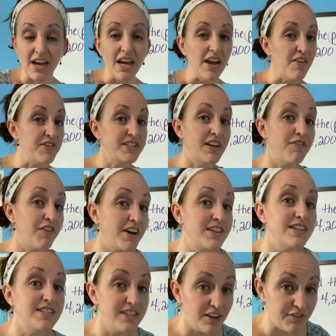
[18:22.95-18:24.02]
If it said find the
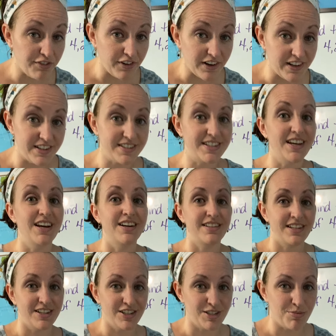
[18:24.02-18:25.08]
difference,
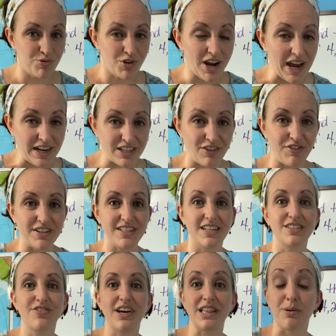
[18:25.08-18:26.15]
then you subtract. If it
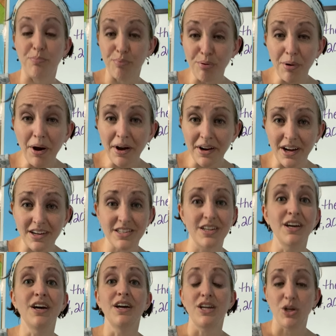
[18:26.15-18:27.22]
says find the product,
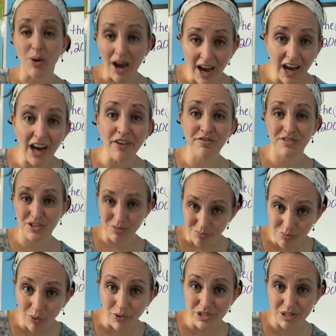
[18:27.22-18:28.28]
you have to
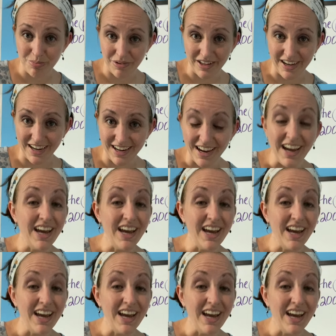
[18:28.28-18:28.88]
multiply.